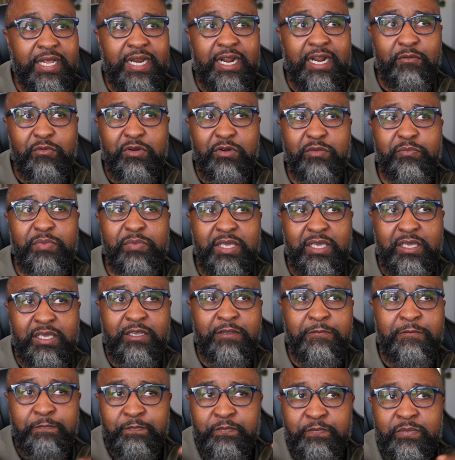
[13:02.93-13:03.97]
I want to be
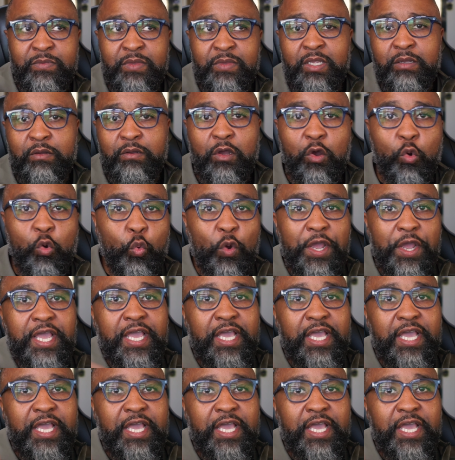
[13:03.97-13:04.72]
way